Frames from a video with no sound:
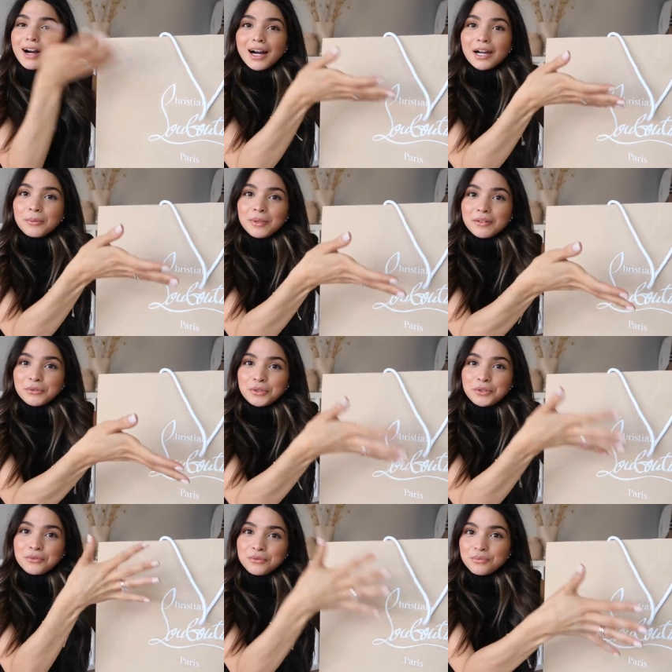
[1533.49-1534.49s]
I would ever
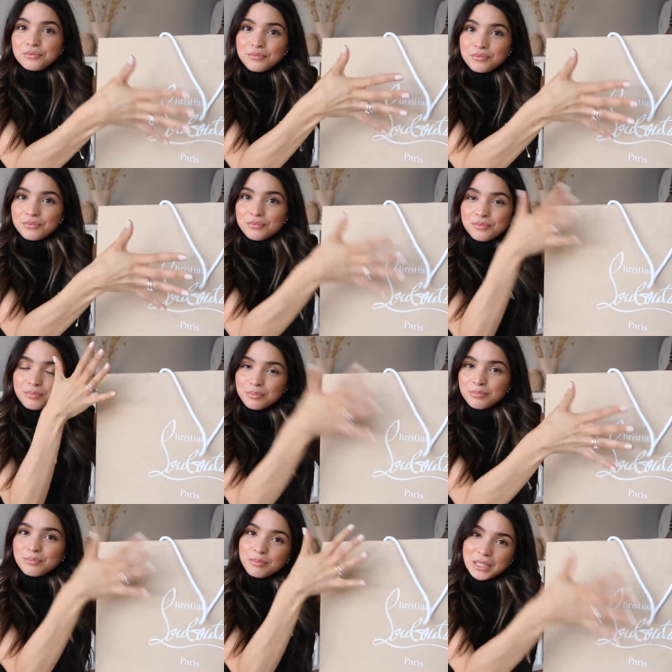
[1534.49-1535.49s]

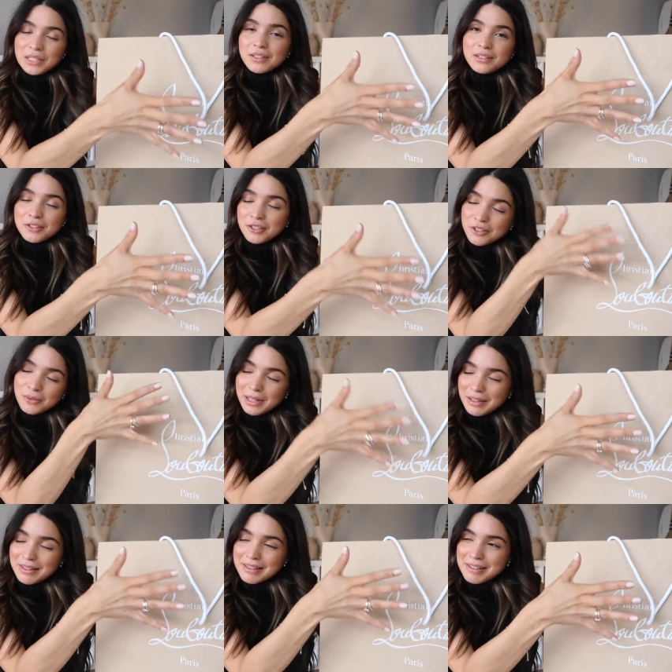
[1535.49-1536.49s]
be
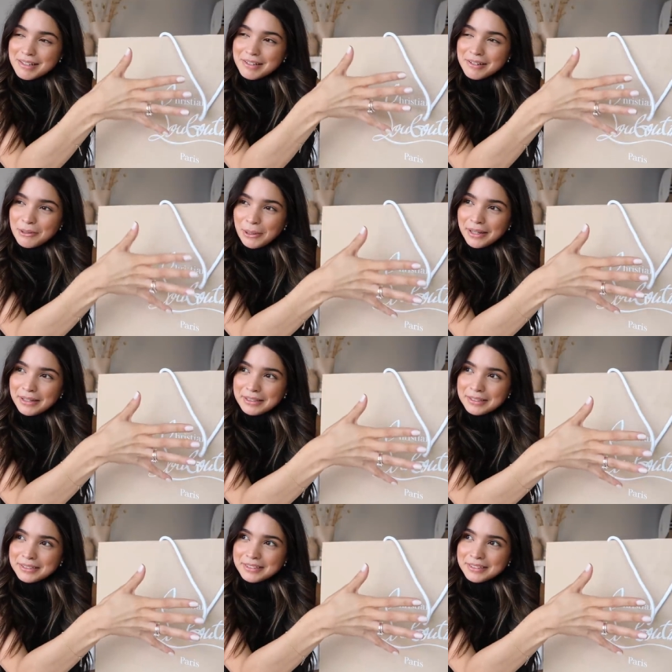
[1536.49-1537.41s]
doing this, okay?